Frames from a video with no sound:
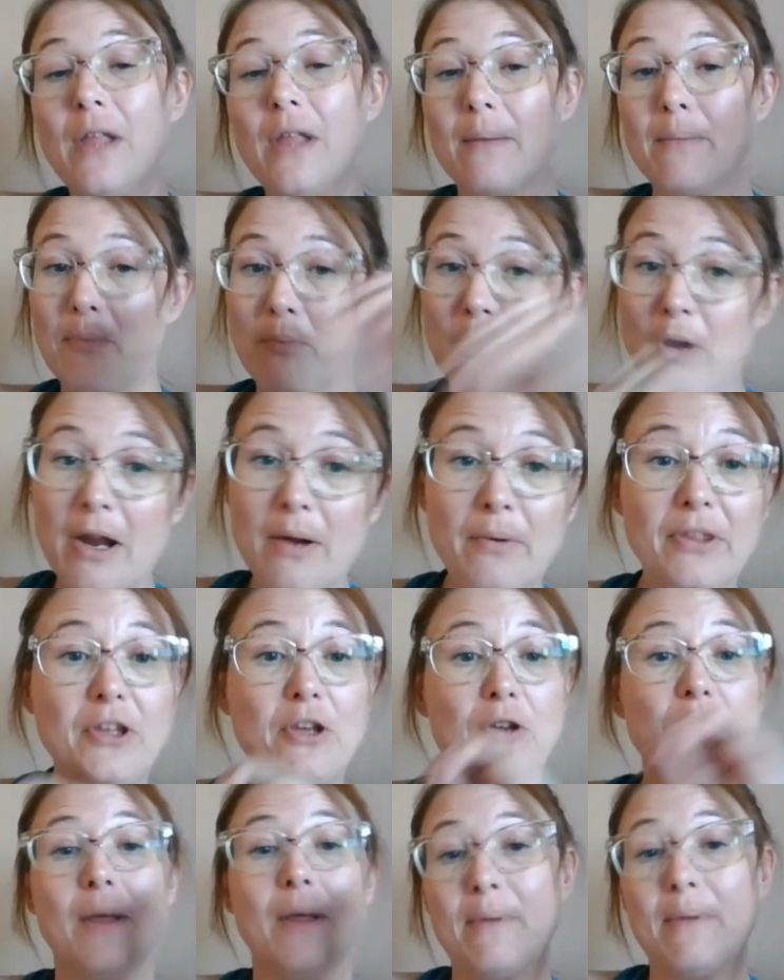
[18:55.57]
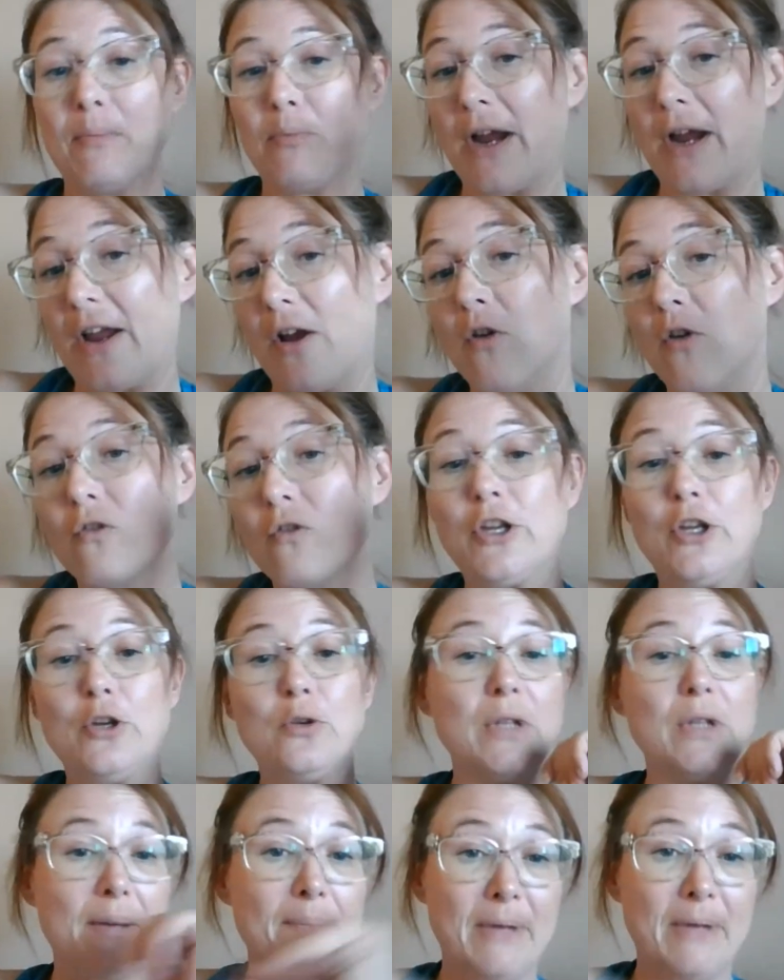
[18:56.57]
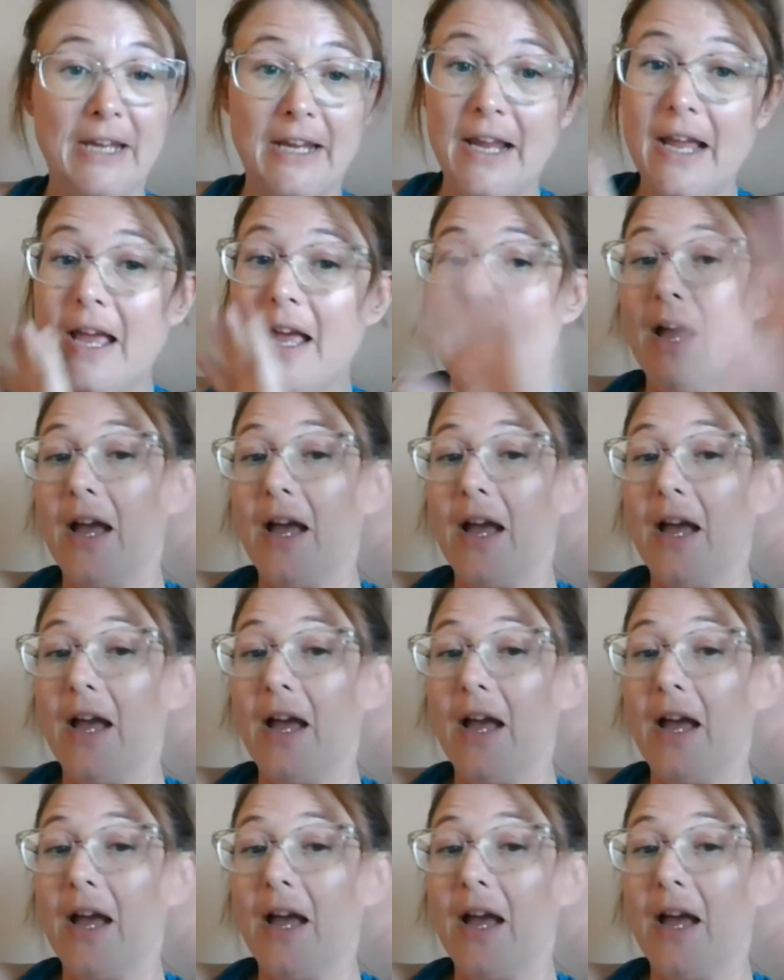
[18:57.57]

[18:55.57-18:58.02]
Let me pray with you. Let me pray over you. Let me,